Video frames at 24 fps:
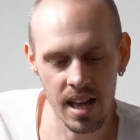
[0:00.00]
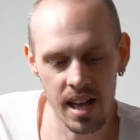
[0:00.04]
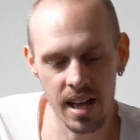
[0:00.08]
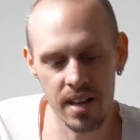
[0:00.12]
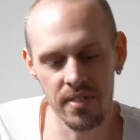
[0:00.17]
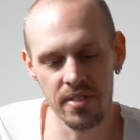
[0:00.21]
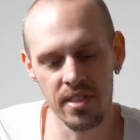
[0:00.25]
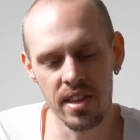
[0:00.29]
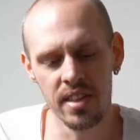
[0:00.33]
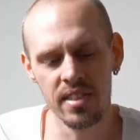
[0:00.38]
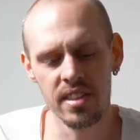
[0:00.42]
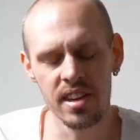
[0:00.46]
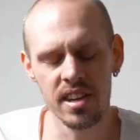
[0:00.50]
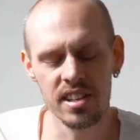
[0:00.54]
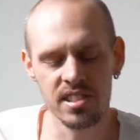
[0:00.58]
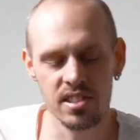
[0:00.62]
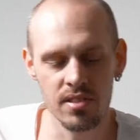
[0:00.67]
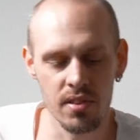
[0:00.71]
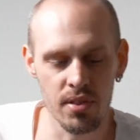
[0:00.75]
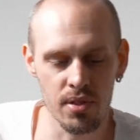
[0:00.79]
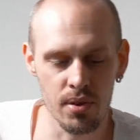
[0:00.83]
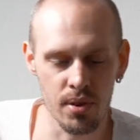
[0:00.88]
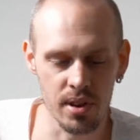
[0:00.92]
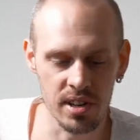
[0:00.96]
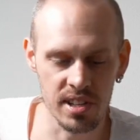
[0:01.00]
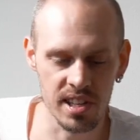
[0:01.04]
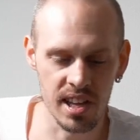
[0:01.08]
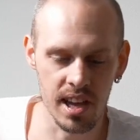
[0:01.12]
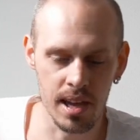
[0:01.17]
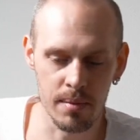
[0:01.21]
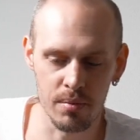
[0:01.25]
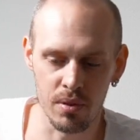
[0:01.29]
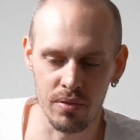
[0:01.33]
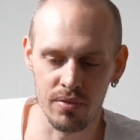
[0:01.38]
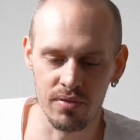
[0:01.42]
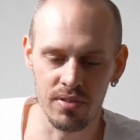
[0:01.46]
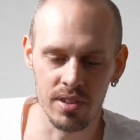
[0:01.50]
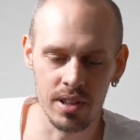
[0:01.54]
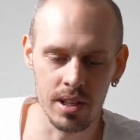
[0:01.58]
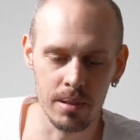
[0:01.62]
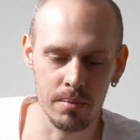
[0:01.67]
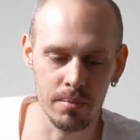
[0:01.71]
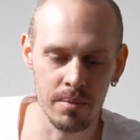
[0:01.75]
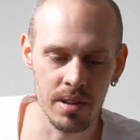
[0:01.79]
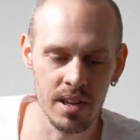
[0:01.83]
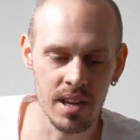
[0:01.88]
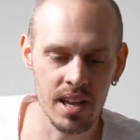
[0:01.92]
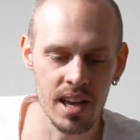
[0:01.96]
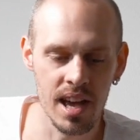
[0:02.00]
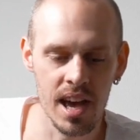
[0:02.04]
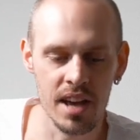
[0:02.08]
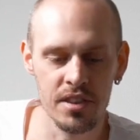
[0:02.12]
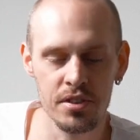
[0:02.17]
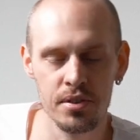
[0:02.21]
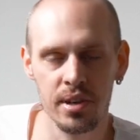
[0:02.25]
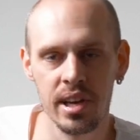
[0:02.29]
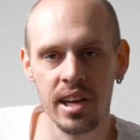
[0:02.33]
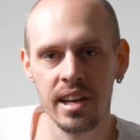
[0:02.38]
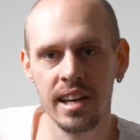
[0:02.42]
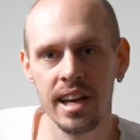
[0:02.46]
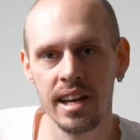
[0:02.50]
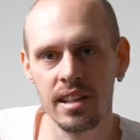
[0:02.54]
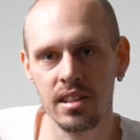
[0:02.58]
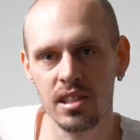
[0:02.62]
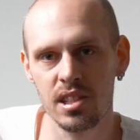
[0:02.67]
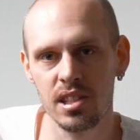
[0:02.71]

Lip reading: And then there's a third type of film, and you can get